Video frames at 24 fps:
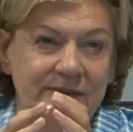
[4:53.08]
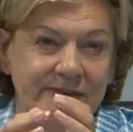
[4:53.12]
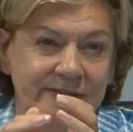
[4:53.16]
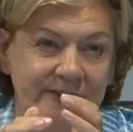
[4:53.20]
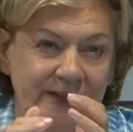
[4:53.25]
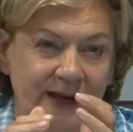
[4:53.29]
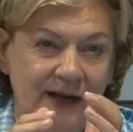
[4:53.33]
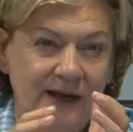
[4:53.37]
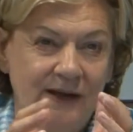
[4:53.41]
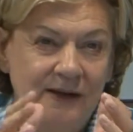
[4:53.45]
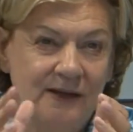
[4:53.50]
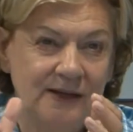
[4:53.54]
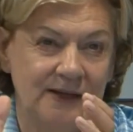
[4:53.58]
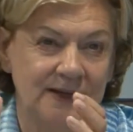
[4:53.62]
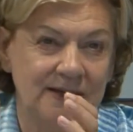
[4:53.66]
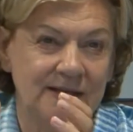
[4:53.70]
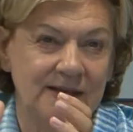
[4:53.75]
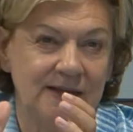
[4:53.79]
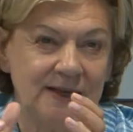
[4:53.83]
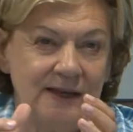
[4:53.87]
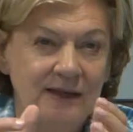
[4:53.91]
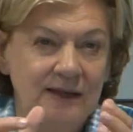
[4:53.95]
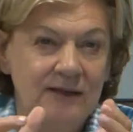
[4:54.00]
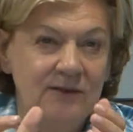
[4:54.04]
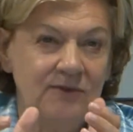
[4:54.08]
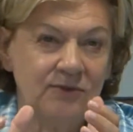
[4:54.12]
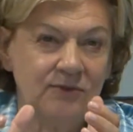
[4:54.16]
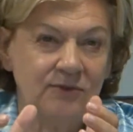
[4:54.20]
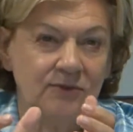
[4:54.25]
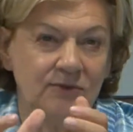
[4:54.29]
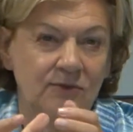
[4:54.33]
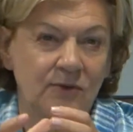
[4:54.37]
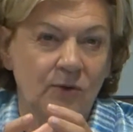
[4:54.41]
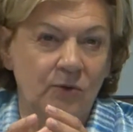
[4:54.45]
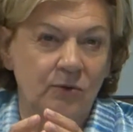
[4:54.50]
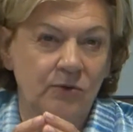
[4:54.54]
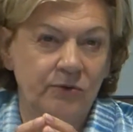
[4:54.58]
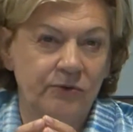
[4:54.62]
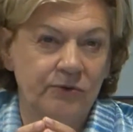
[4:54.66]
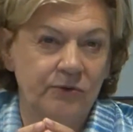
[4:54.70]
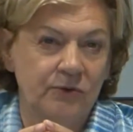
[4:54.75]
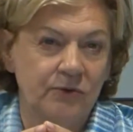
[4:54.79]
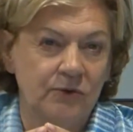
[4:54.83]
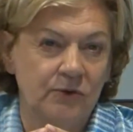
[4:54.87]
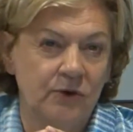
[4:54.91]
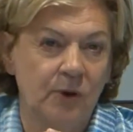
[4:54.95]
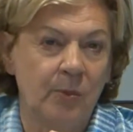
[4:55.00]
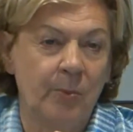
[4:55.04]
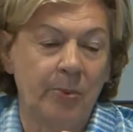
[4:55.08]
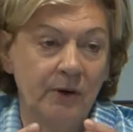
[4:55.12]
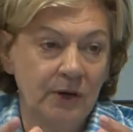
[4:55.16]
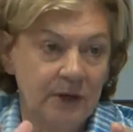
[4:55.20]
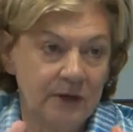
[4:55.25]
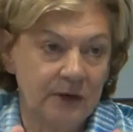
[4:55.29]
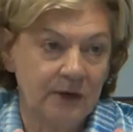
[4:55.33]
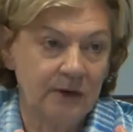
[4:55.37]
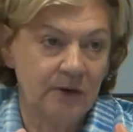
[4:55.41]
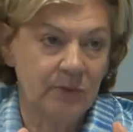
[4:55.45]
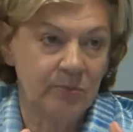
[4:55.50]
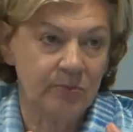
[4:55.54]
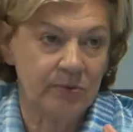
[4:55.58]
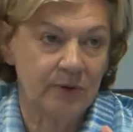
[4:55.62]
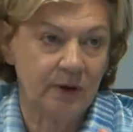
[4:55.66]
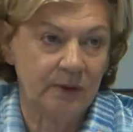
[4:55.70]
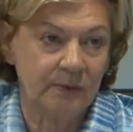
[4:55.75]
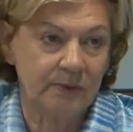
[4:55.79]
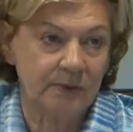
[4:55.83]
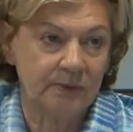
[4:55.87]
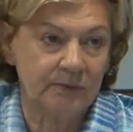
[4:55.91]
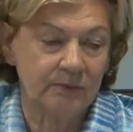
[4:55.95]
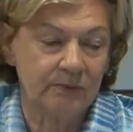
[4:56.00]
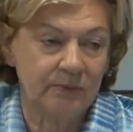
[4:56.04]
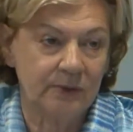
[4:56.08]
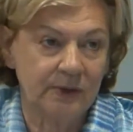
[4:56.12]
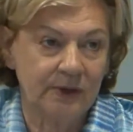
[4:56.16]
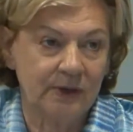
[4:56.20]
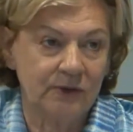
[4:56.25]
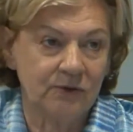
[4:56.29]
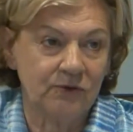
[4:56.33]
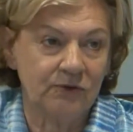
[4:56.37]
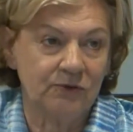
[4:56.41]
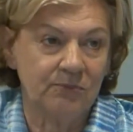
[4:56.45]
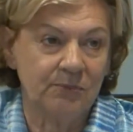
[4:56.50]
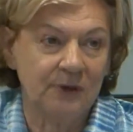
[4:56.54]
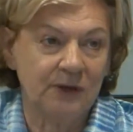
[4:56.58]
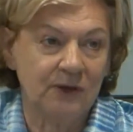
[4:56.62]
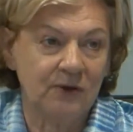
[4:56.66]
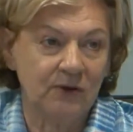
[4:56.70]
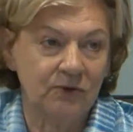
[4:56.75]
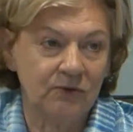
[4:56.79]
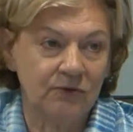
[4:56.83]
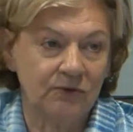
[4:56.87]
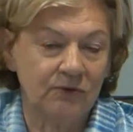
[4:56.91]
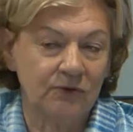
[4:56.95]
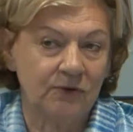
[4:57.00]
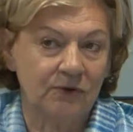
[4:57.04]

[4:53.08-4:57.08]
That is also a political problem because